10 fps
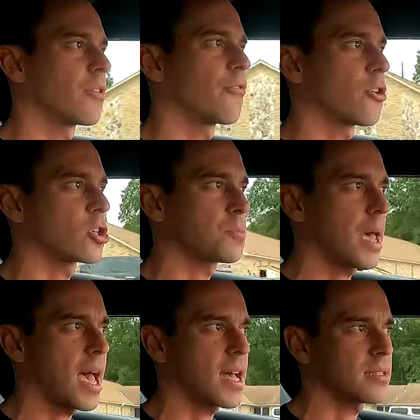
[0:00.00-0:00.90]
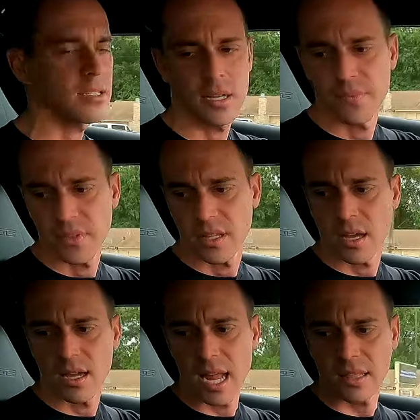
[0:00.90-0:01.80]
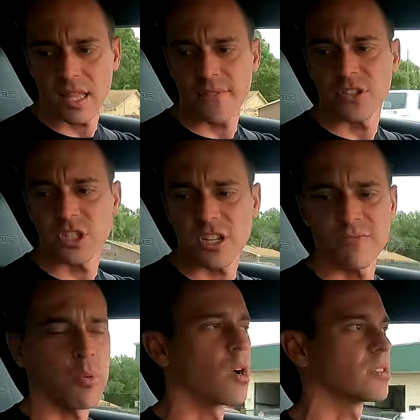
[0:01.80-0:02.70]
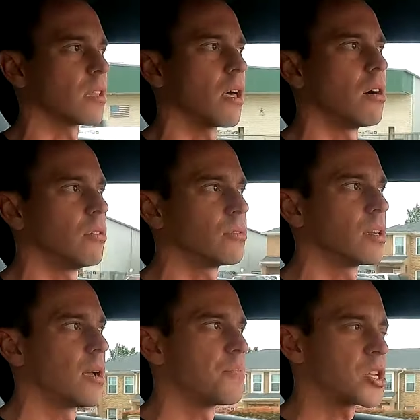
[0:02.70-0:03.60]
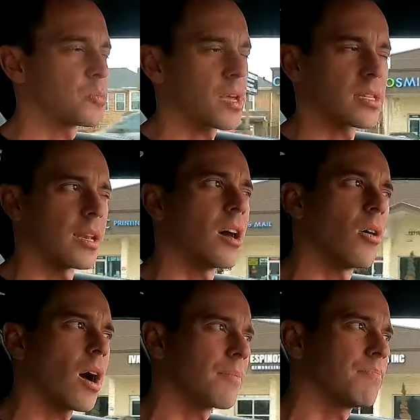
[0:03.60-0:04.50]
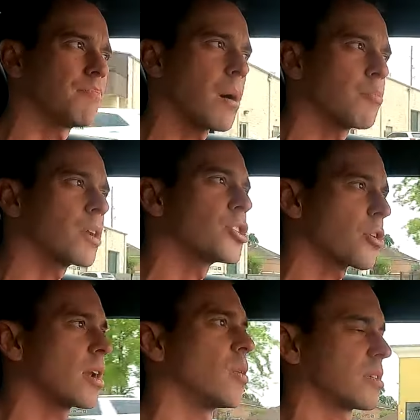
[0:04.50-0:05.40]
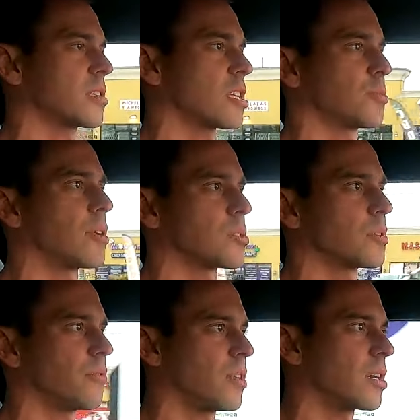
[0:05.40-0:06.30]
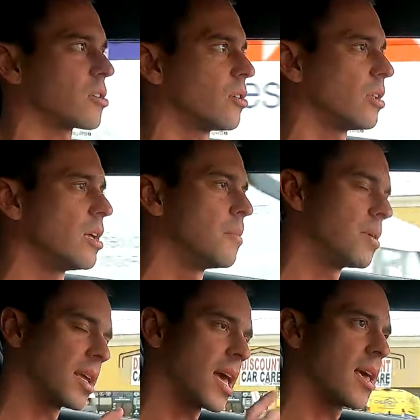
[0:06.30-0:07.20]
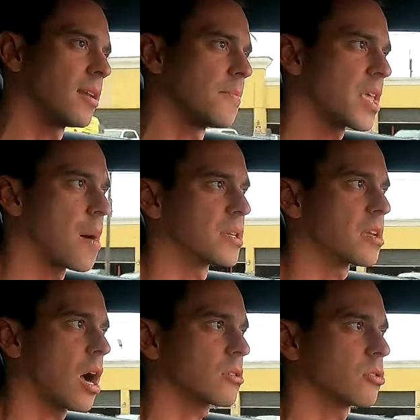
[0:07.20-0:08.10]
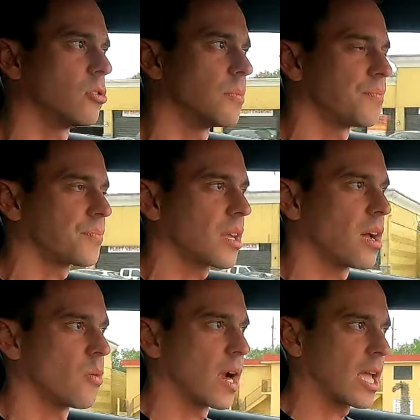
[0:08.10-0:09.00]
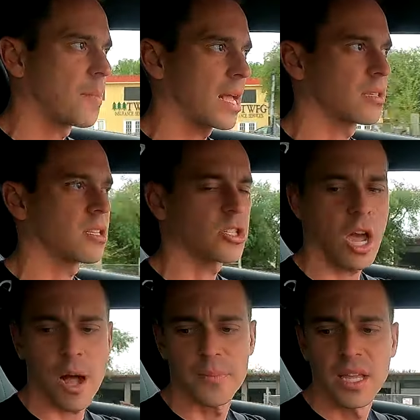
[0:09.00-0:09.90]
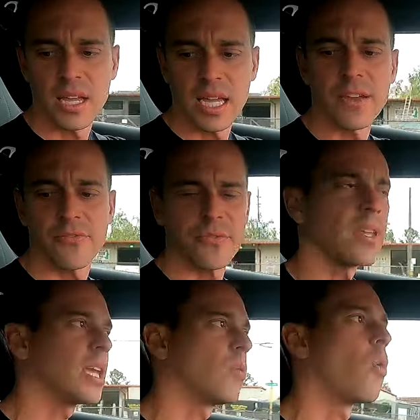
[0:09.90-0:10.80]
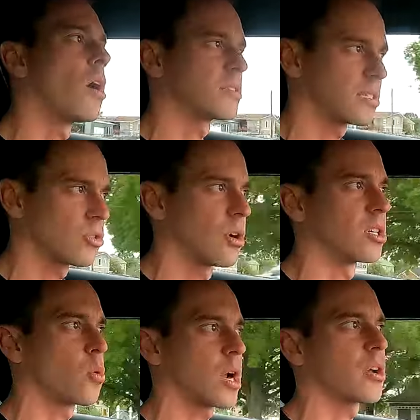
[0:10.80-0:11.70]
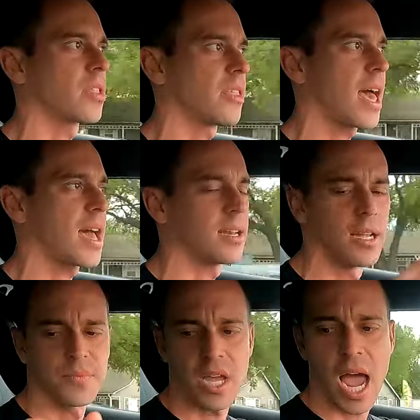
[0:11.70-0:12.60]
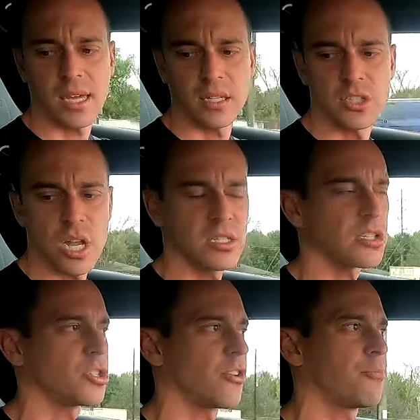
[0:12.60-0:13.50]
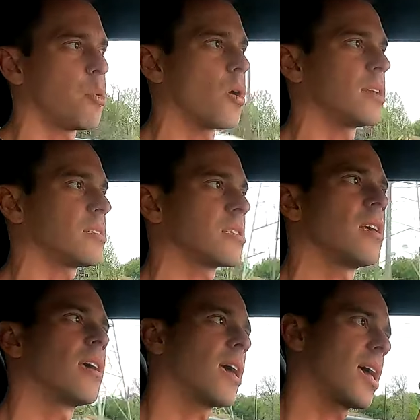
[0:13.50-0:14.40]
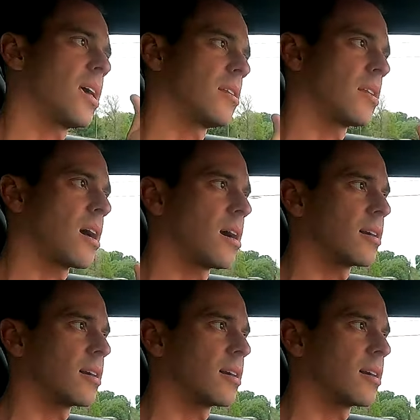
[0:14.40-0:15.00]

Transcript: the first pass, and I left the shift points alone just because I know, I'm pretty sure I know what this customer does with the vehicle, but again, I'm gonna talk to him when I get back to the shop. If he wants it to run quicker than that, I can adjust the shift points and